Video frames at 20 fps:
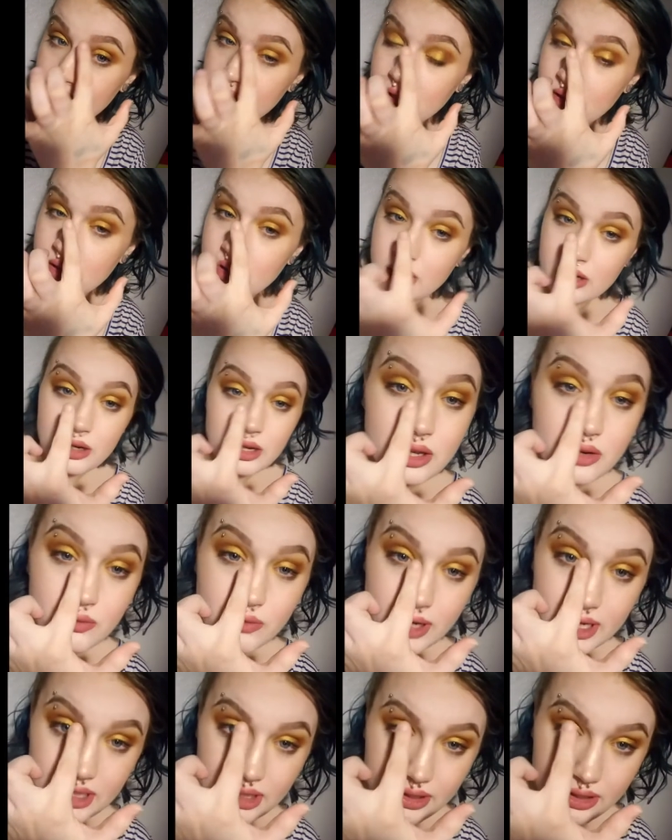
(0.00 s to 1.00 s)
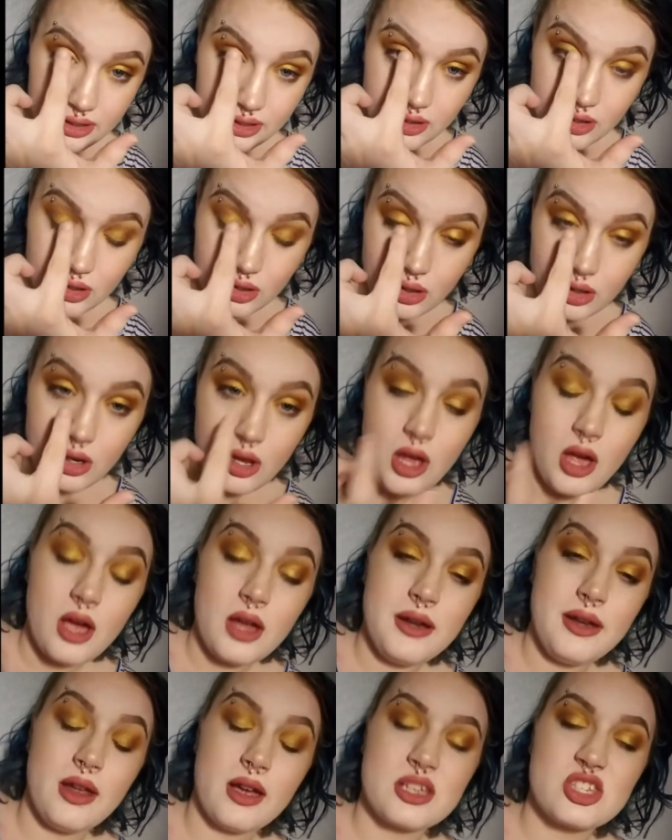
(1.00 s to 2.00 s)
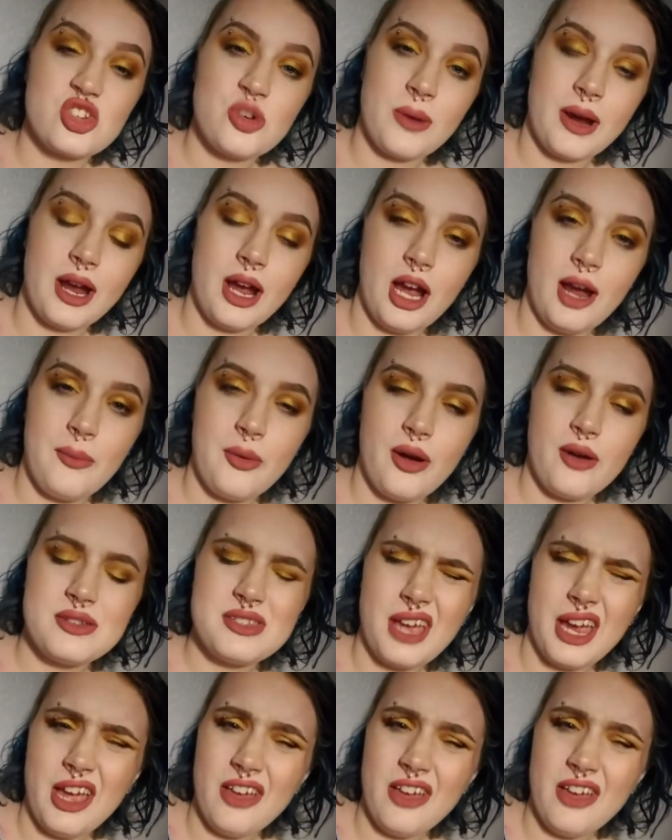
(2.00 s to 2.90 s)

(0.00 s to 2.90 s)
here right here next to my eyebrows.